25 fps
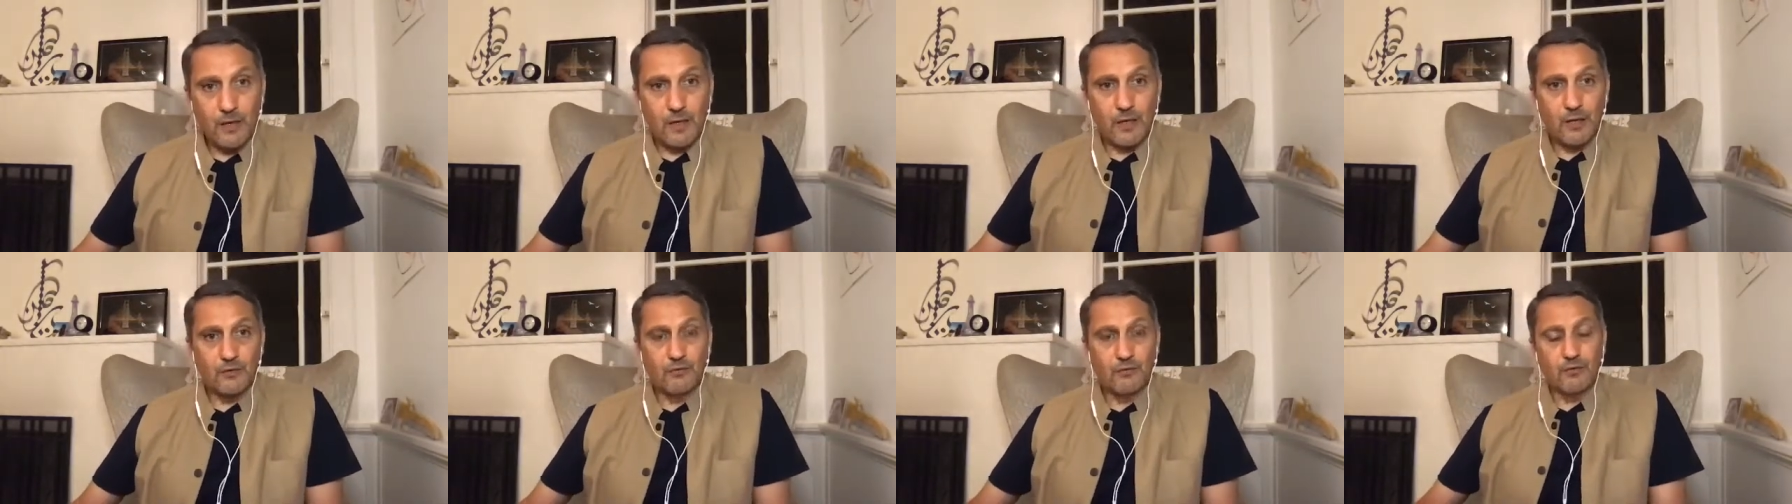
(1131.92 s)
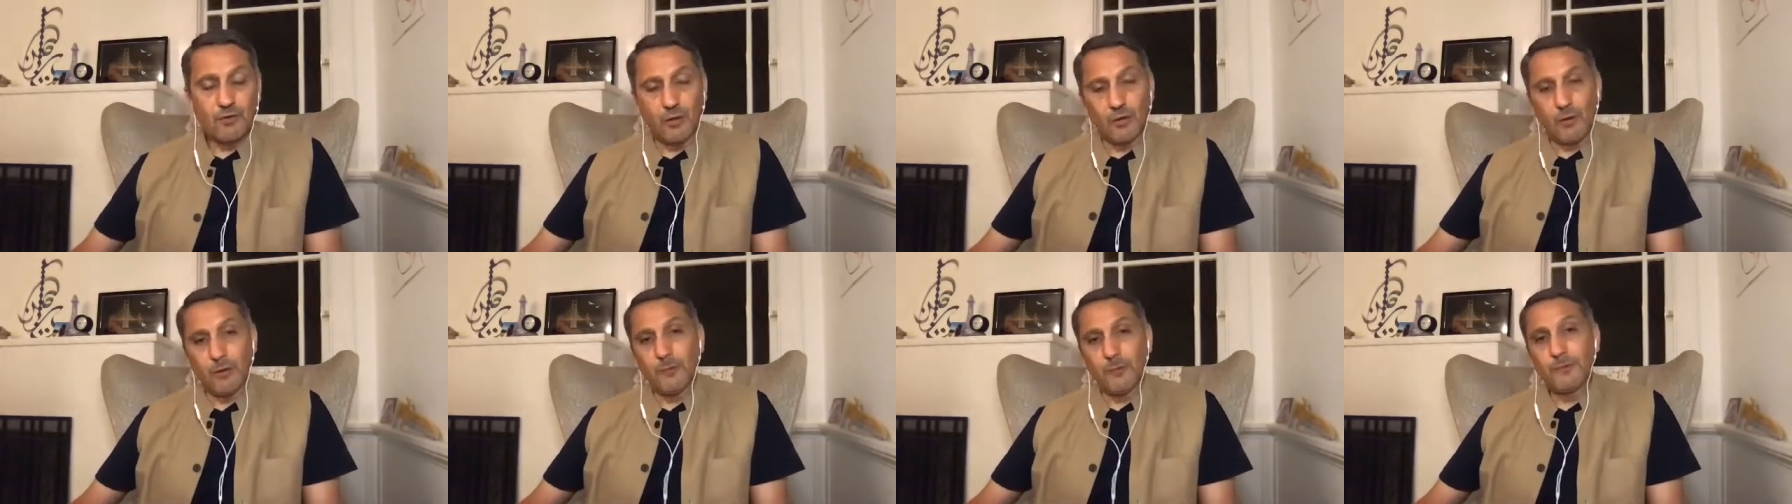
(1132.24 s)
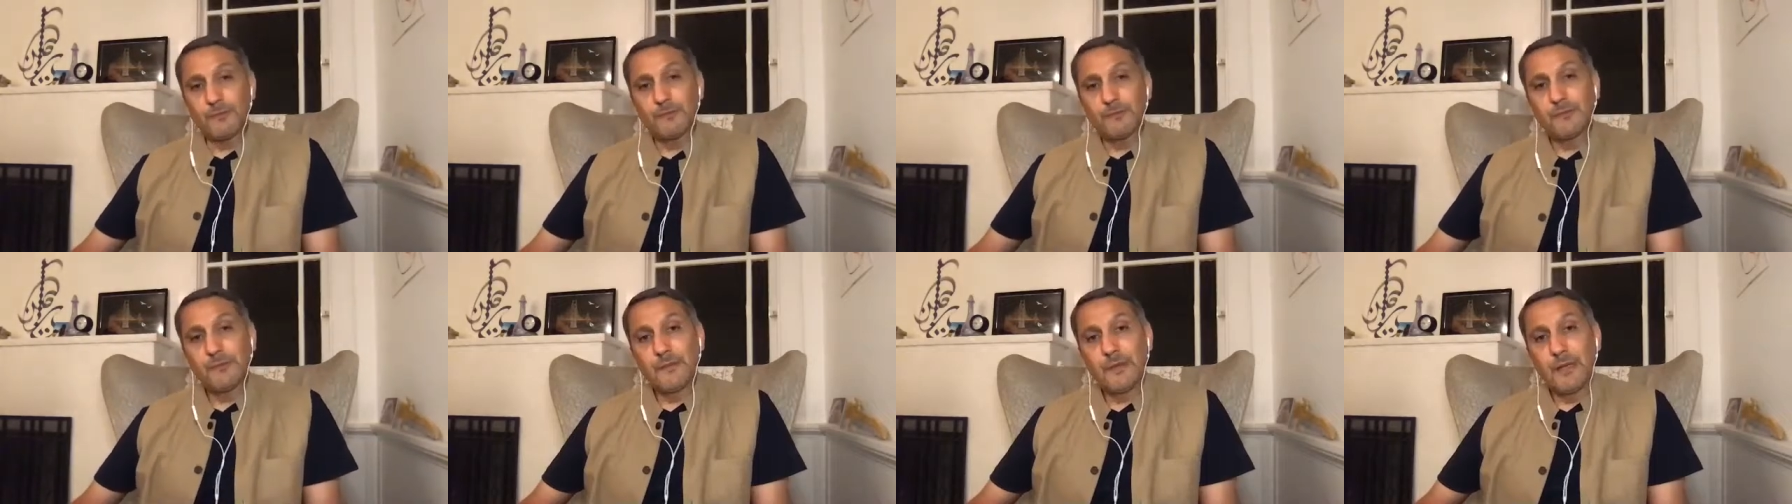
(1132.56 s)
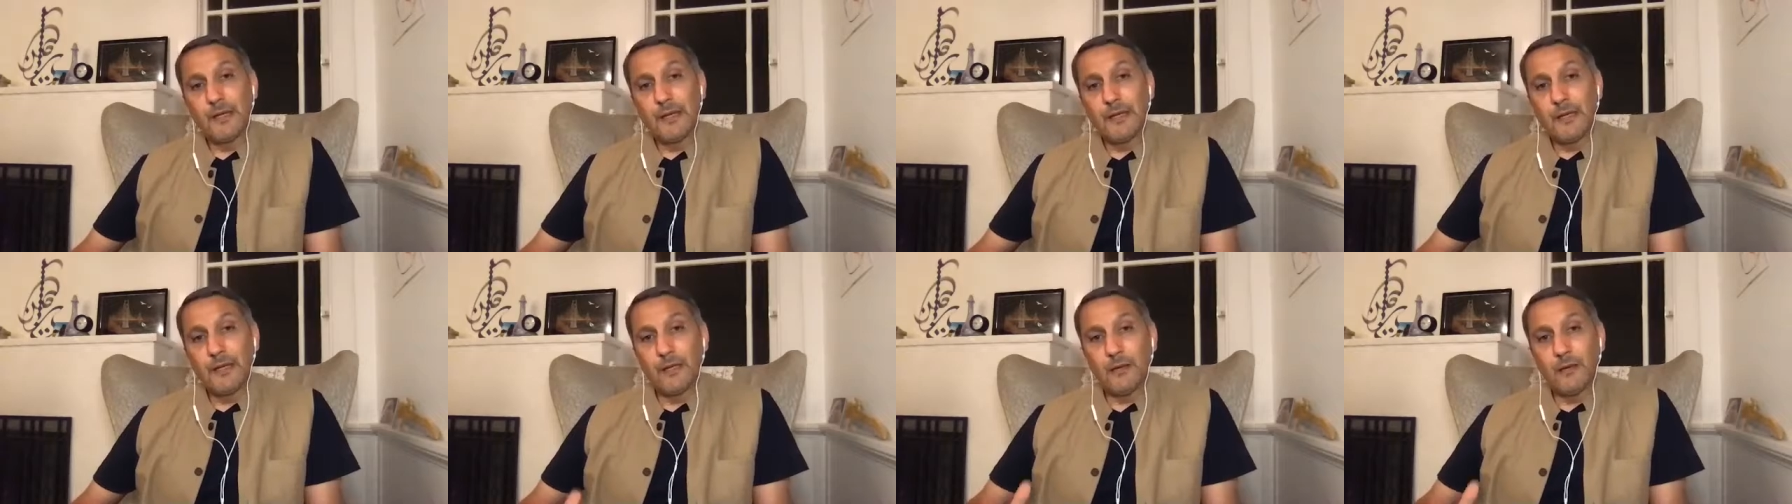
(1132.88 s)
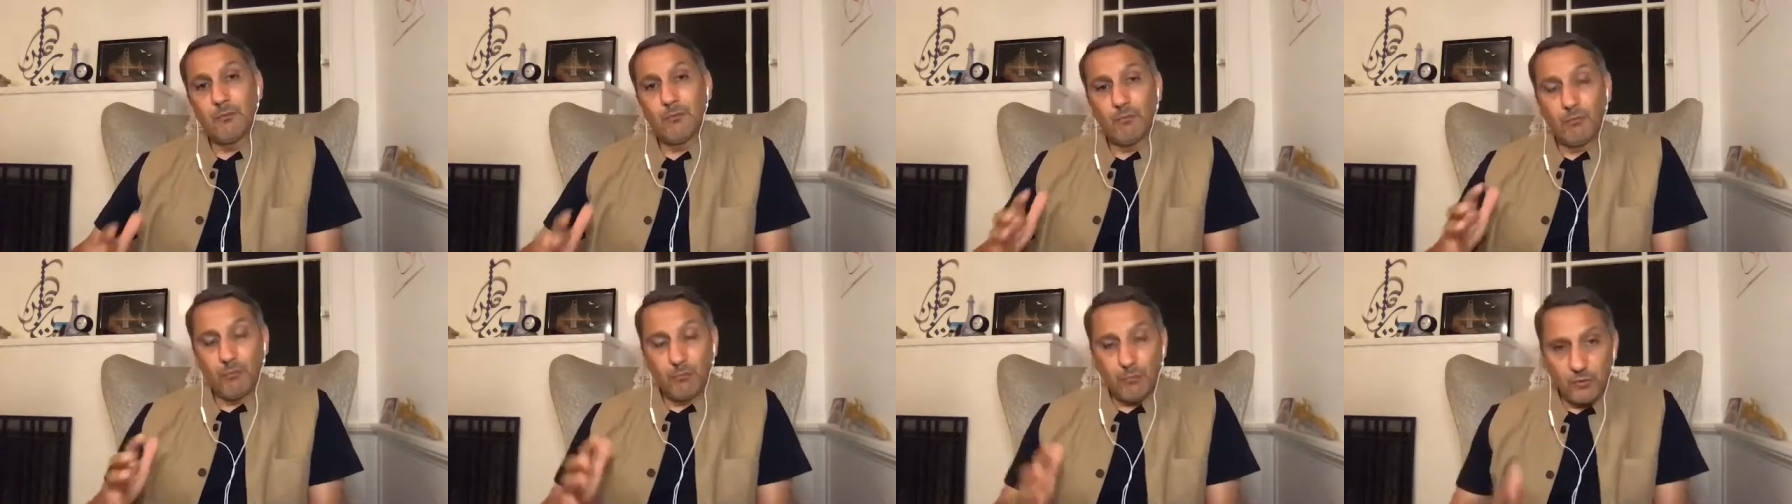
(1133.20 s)
So
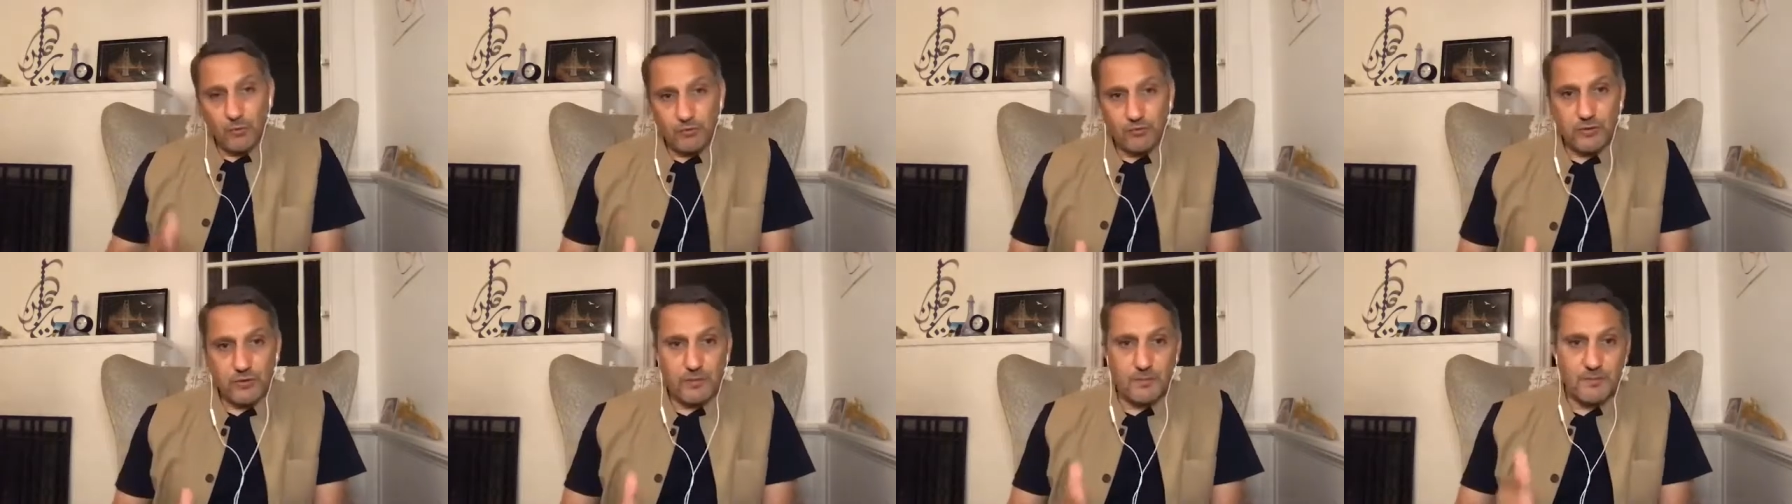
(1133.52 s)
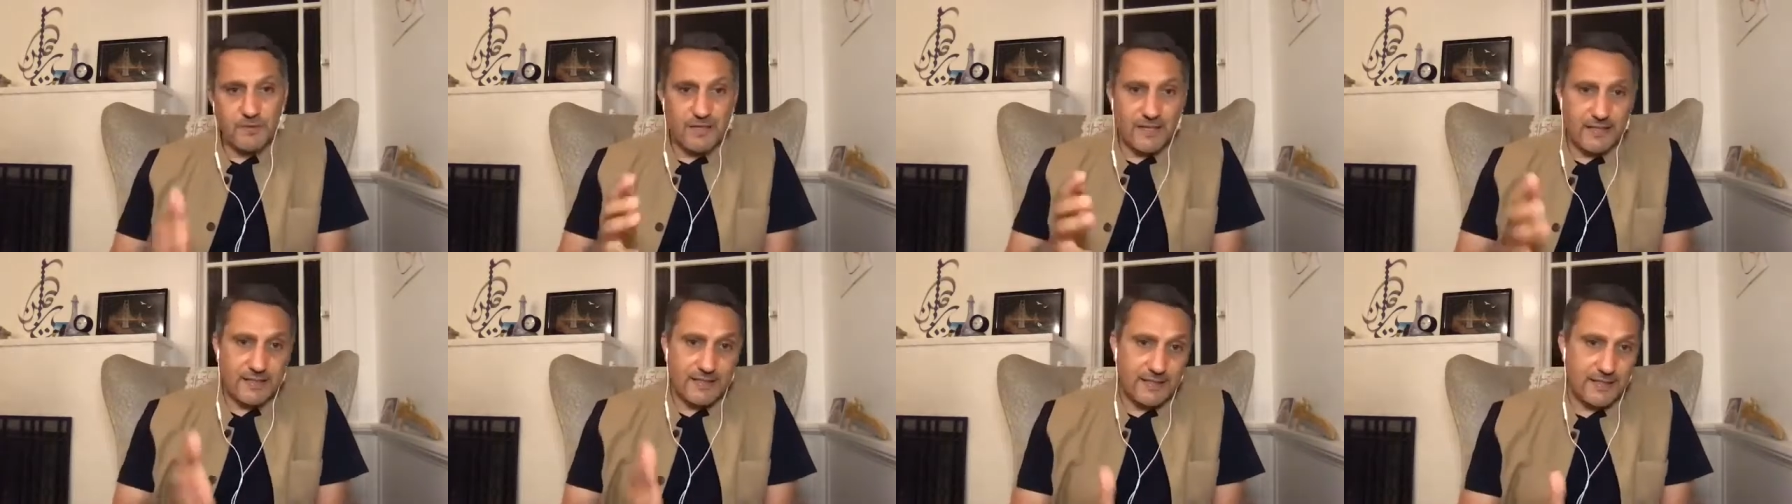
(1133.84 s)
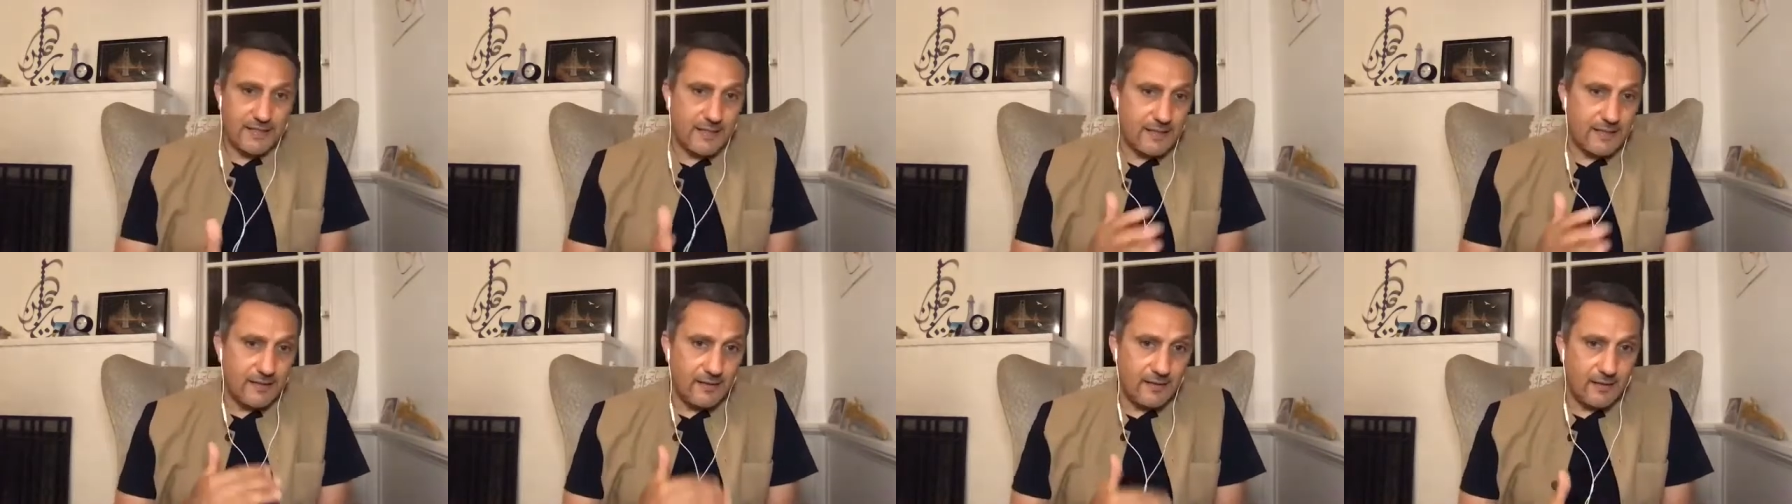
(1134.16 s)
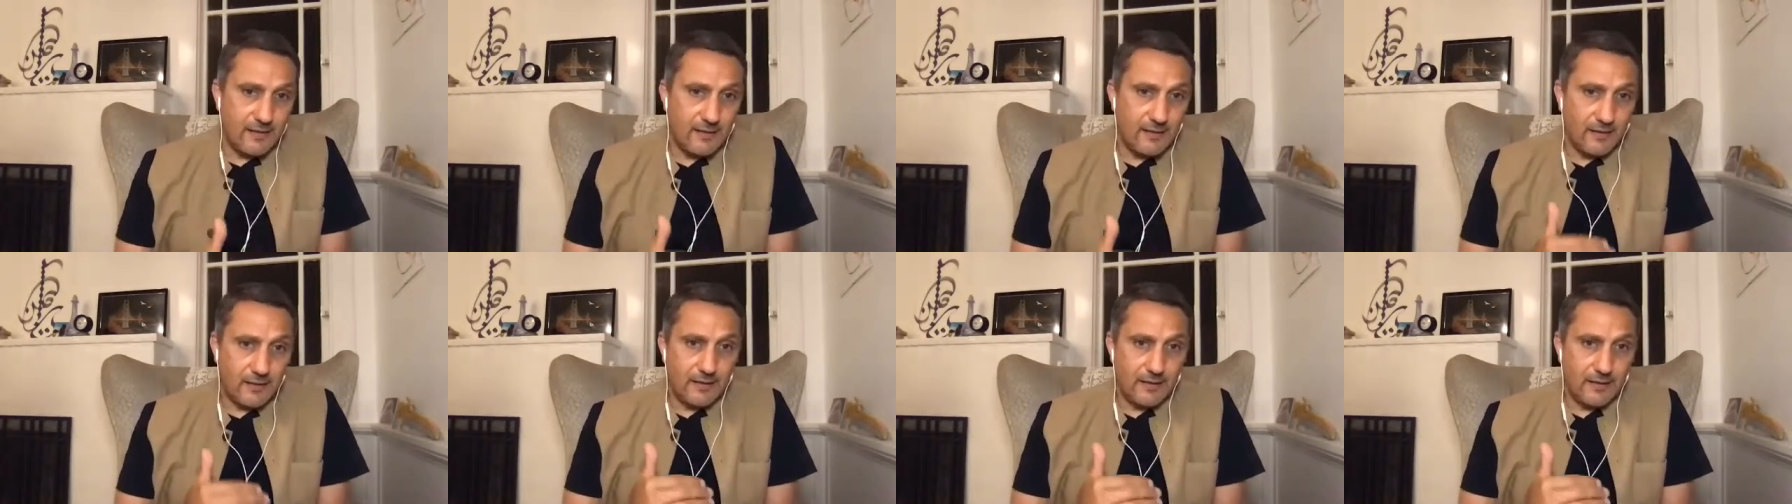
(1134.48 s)
Muslims, I said